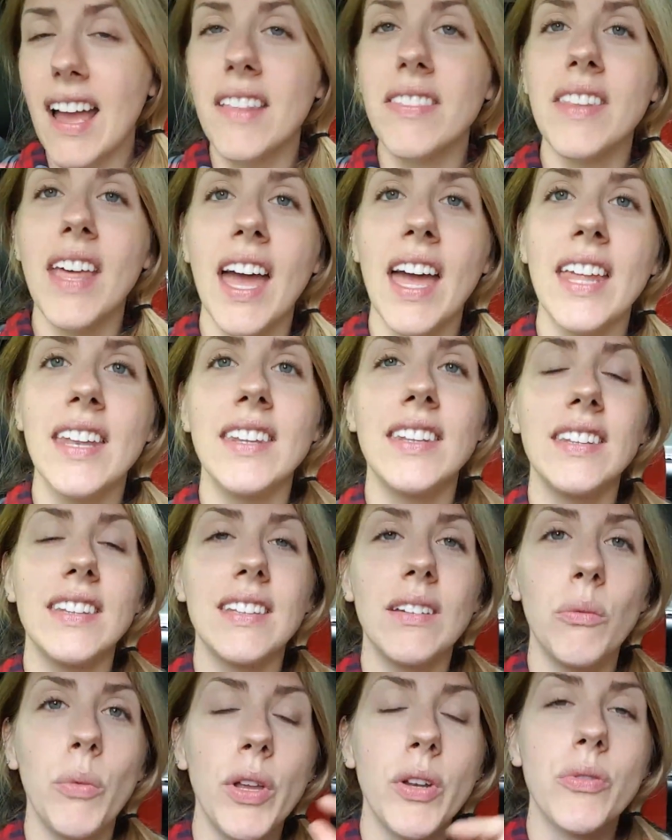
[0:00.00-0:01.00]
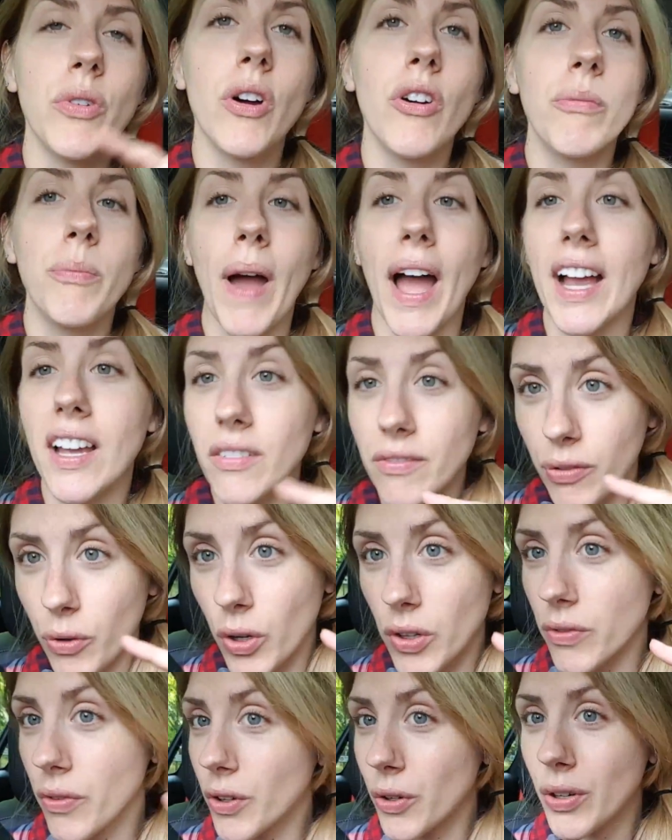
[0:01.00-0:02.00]
and then we drove back and
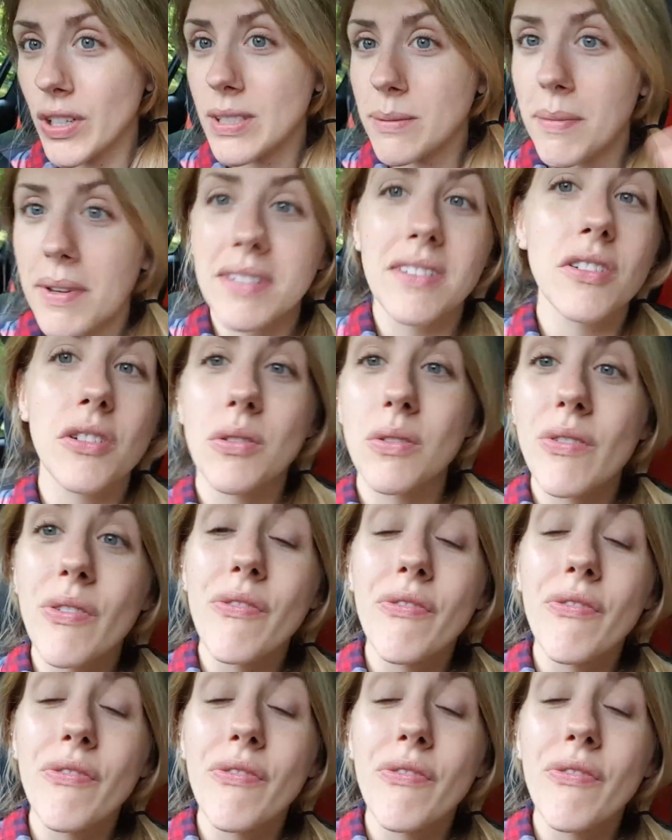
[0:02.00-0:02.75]
forth for Christmas and she was